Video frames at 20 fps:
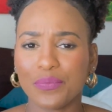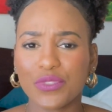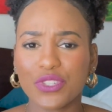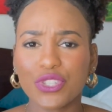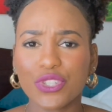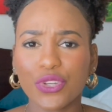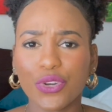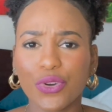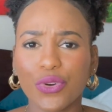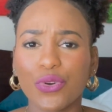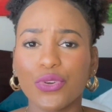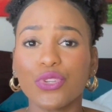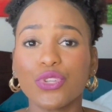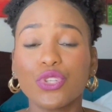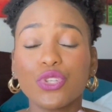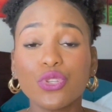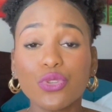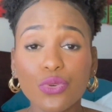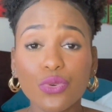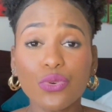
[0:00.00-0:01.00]
So
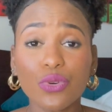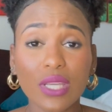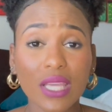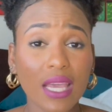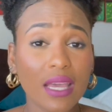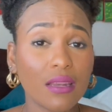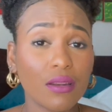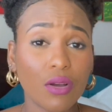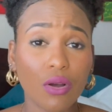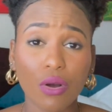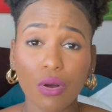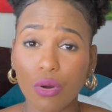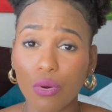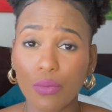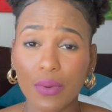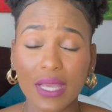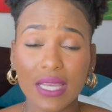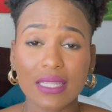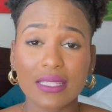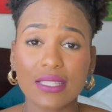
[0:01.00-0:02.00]
you can
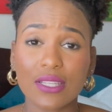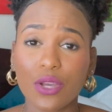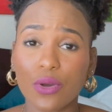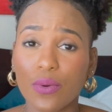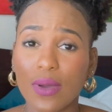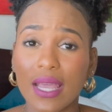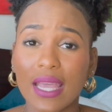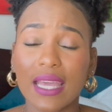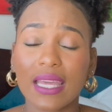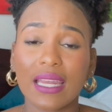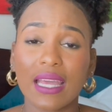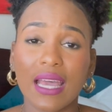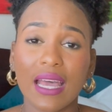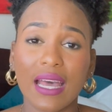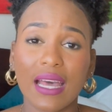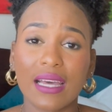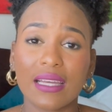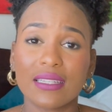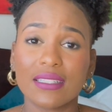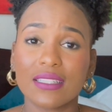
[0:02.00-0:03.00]
always go ahead
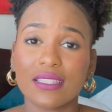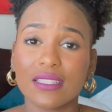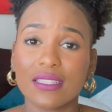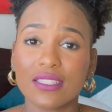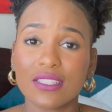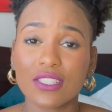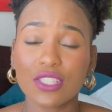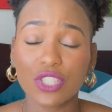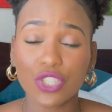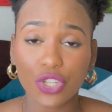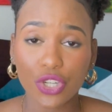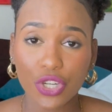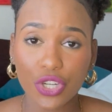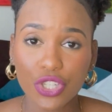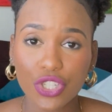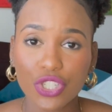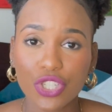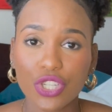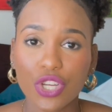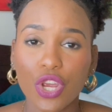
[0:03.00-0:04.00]
and
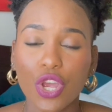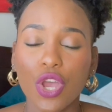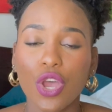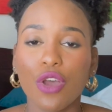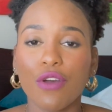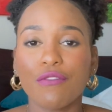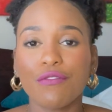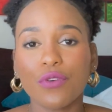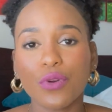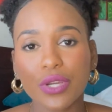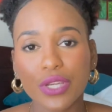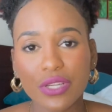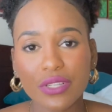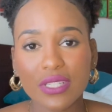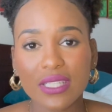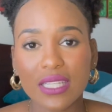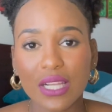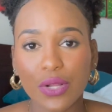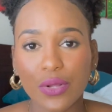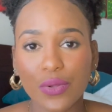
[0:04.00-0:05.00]
search for
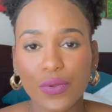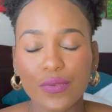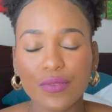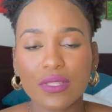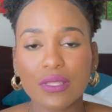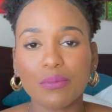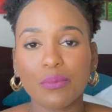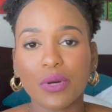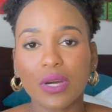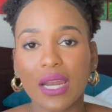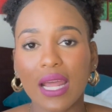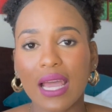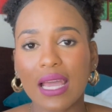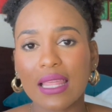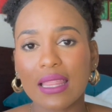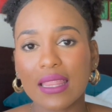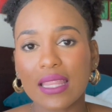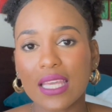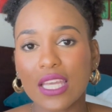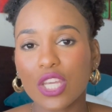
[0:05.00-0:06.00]
yourselves, but
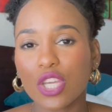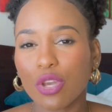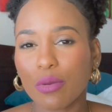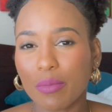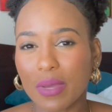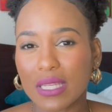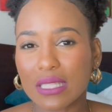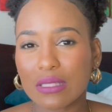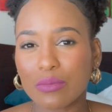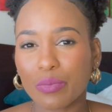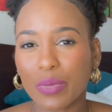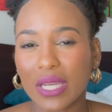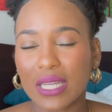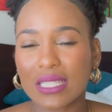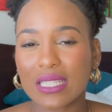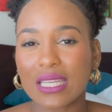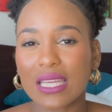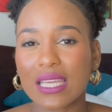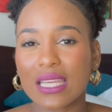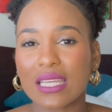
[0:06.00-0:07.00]
I think your best
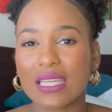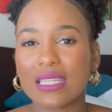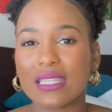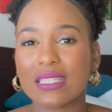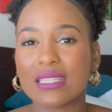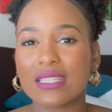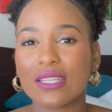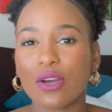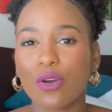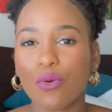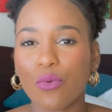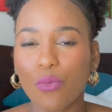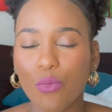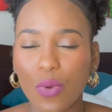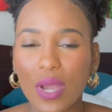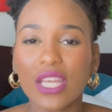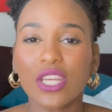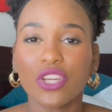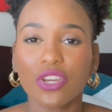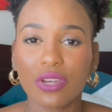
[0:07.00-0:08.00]
bet is
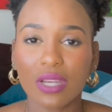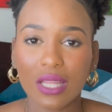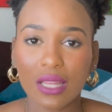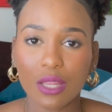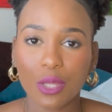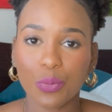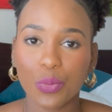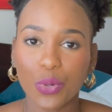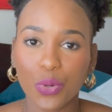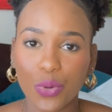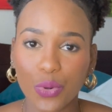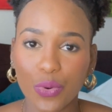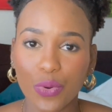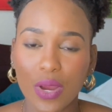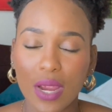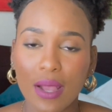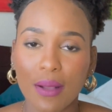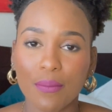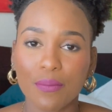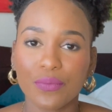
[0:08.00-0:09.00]
when you're in the
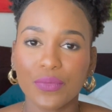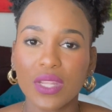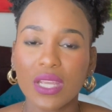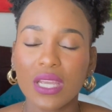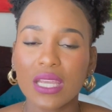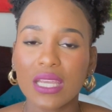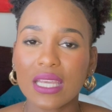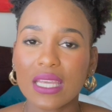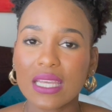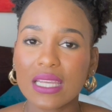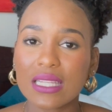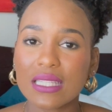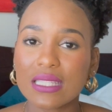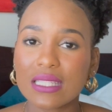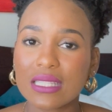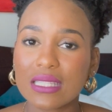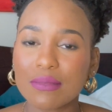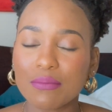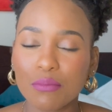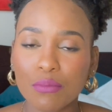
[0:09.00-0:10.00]
program,
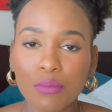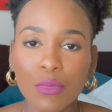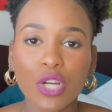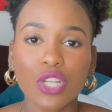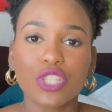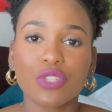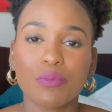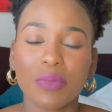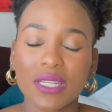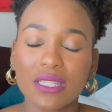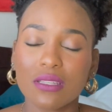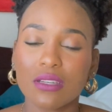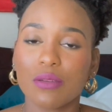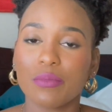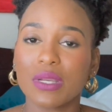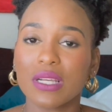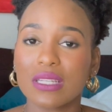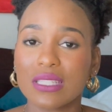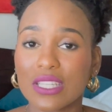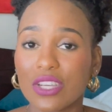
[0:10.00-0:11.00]
it's much better
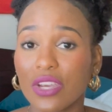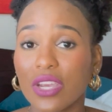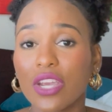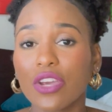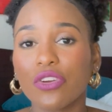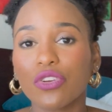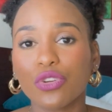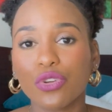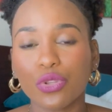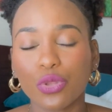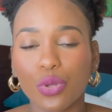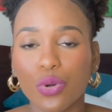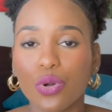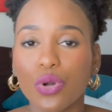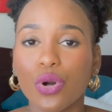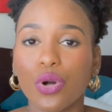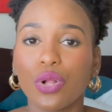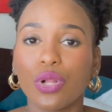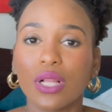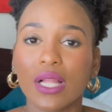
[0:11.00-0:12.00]
because you're here, you're
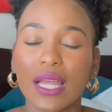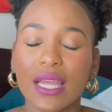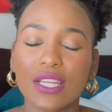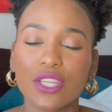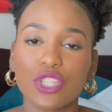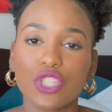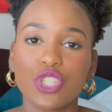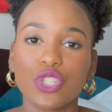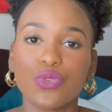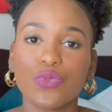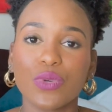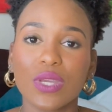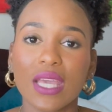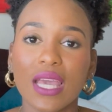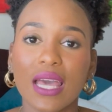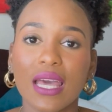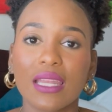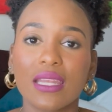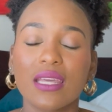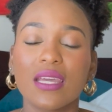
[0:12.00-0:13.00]
local, and
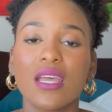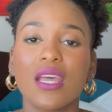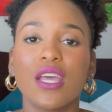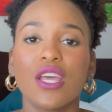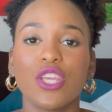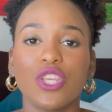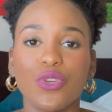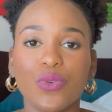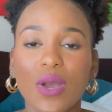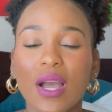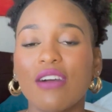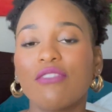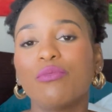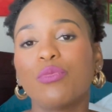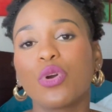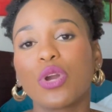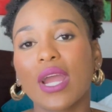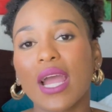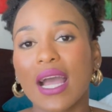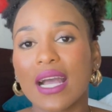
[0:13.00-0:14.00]
you have
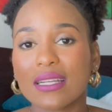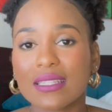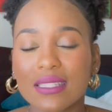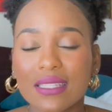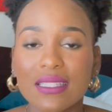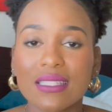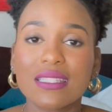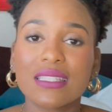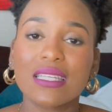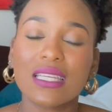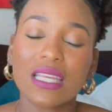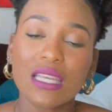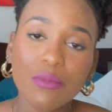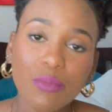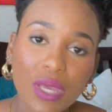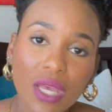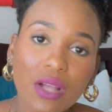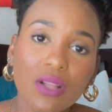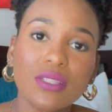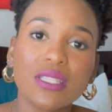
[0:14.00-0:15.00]
more access to
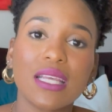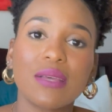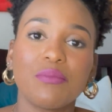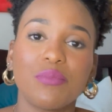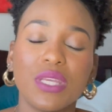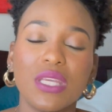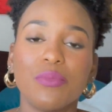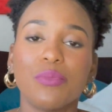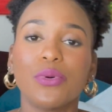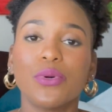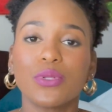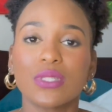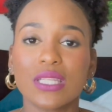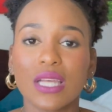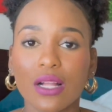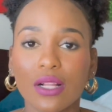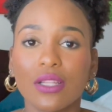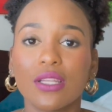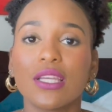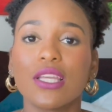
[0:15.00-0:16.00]
emails and people
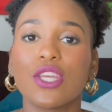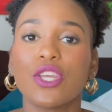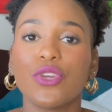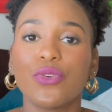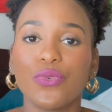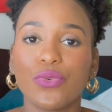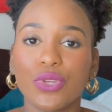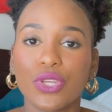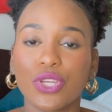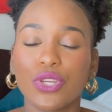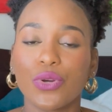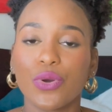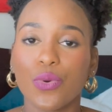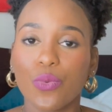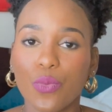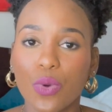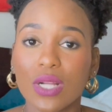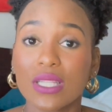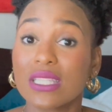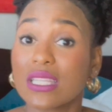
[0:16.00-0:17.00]
telling you, you know, what's